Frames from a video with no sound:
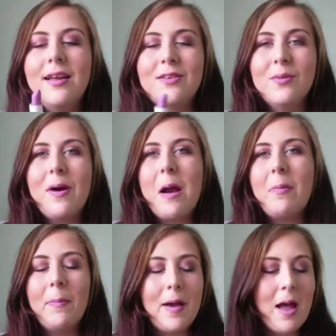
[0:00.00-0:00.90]
it's a
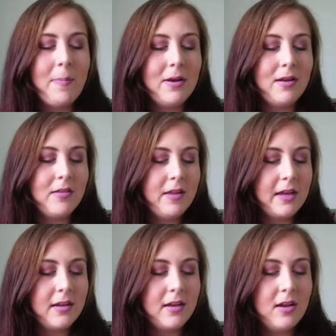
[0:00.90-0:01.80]
wearable purple, and I
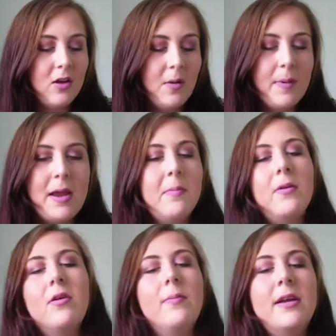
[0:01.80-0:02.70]
think a lot of
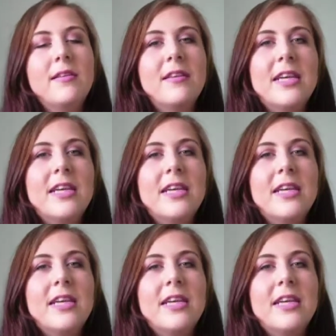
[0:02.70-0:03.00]
people are a bit